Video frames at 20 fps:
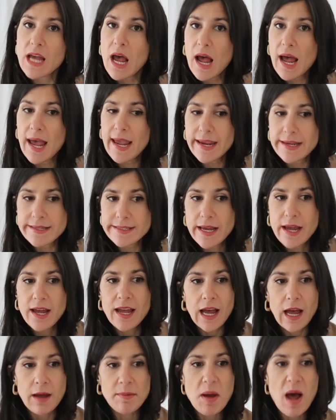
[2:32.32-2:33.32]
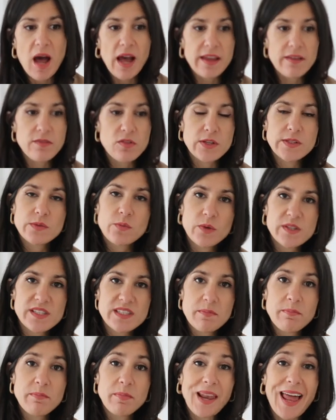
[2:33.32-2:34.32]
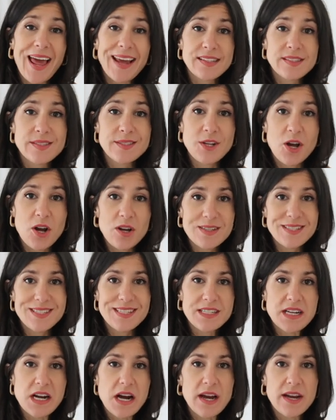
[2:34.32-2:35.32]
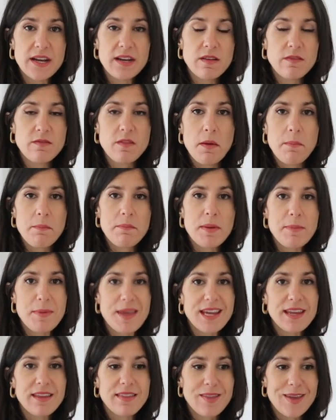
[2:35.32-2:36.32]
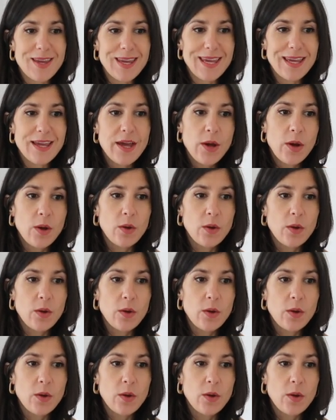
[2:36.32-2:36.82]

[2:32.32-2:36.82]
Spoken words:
tight. I have just worn some black socks to kind of mimic the